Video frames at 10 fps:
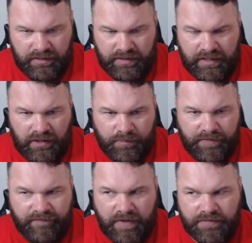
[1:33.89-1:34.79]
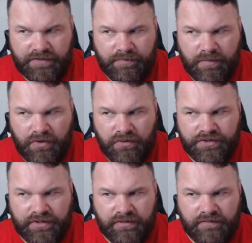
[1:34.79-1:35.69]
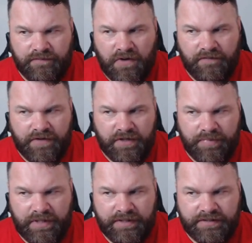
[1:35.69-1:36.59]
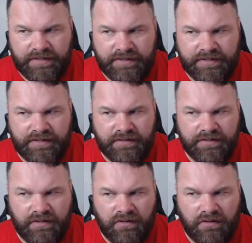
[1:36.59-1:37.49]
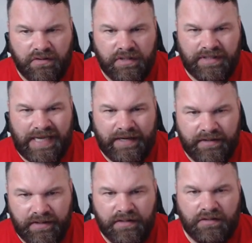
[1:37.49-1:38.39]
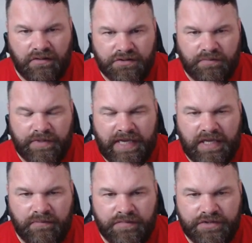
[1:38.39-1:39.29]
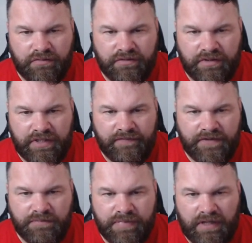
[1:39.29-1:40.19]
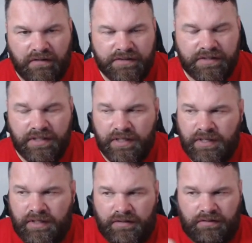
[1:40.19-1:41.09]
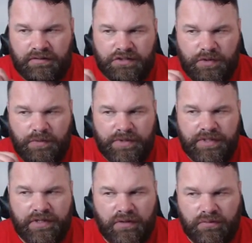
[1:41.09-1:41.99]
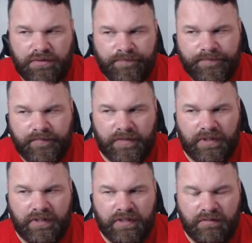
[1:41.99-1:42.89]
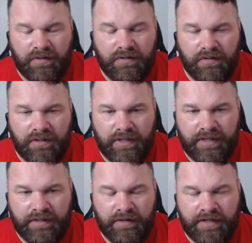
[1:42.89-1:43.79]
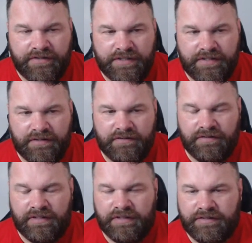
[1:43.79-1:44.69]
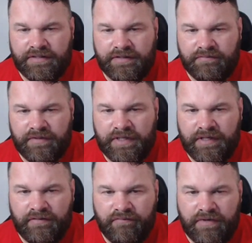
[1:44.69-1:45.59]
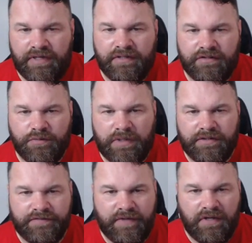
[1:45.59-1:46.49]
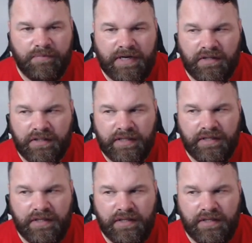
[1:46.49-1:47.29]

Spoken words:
helping them to promotion, 43 appearances. So, again, got some games underneath his belt. 21-year-old. And interesting to hear and read as well is that apparently